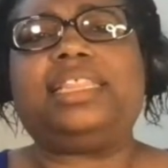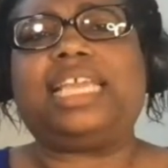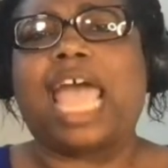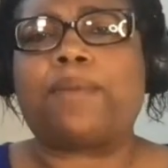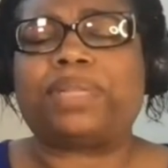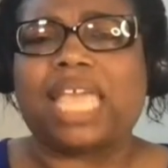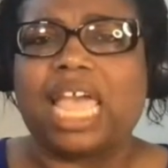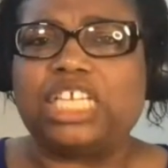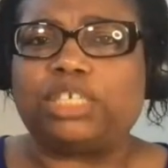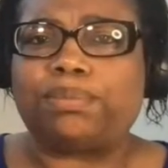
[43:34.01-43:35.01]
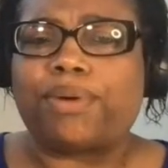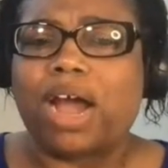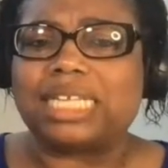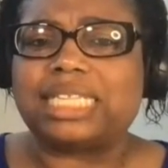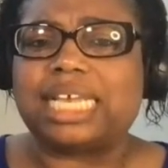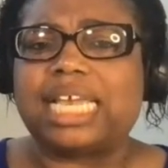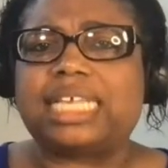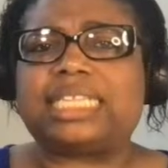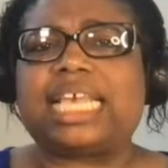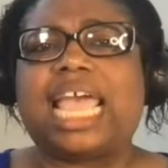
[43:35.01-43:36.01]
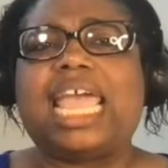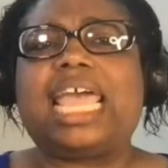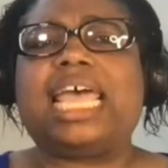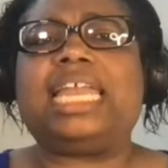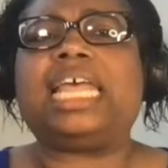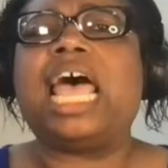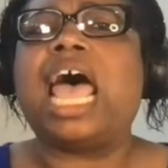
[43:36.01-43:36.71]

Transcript: the application process and